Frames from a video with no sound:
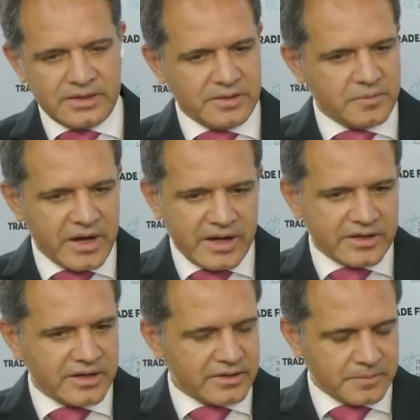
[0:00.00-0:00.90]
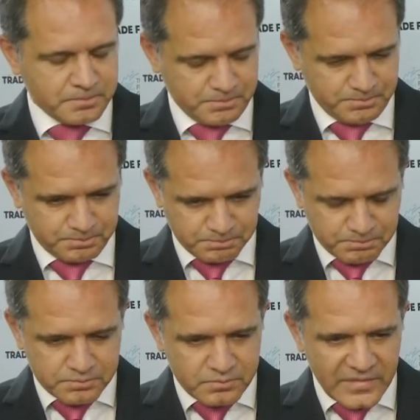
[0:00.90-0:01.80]
Mark,
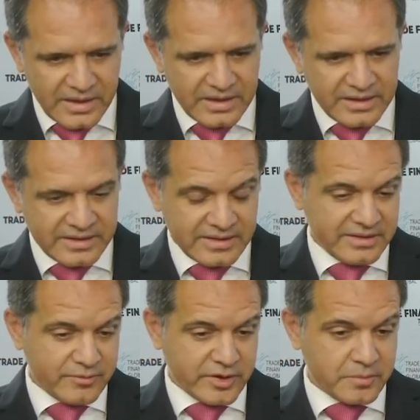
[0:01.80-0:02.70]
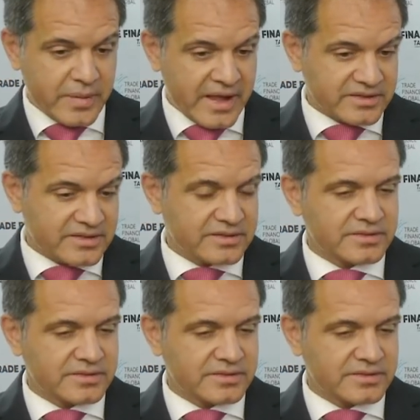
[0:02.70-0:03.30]
and different banks